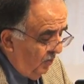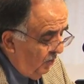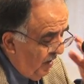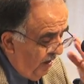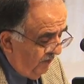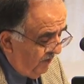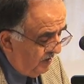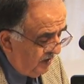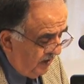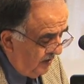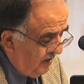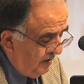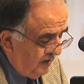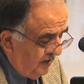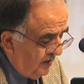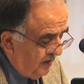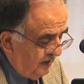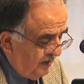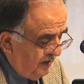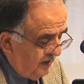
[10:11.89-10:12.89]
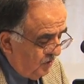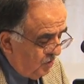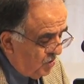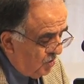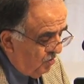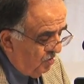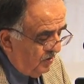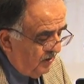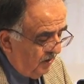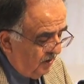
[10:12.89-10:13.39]
We haven't done anything.
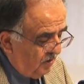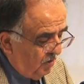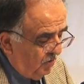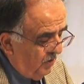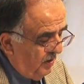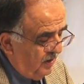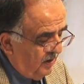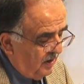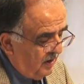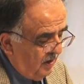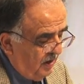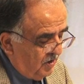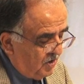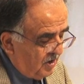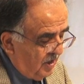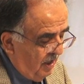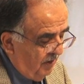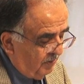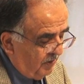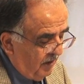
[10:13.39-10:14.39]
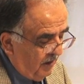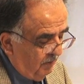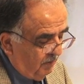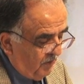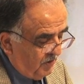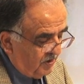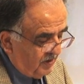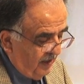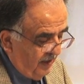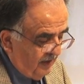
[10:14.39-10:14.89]
June, the Korean uh,
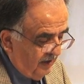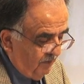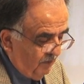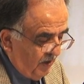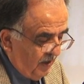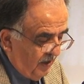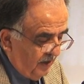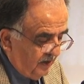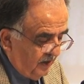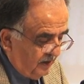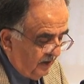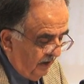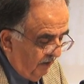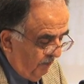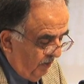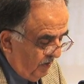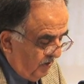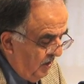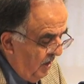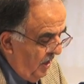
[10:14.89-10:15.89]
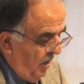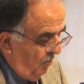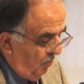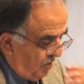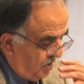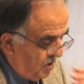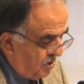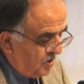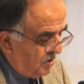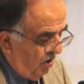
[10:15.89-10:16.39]
shopkeeper standing behind the deputy,
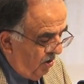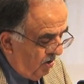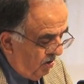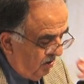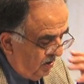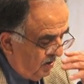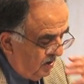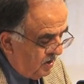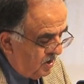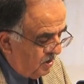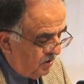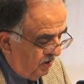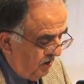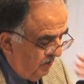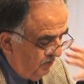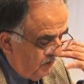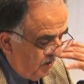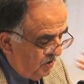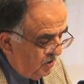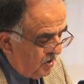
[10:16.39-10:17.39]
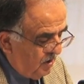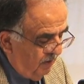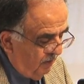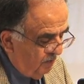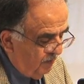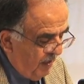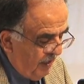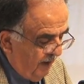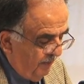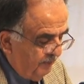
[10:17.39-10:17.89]
was startled and screamed and
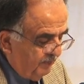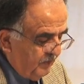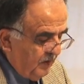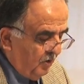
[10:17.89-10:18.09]
jumped back.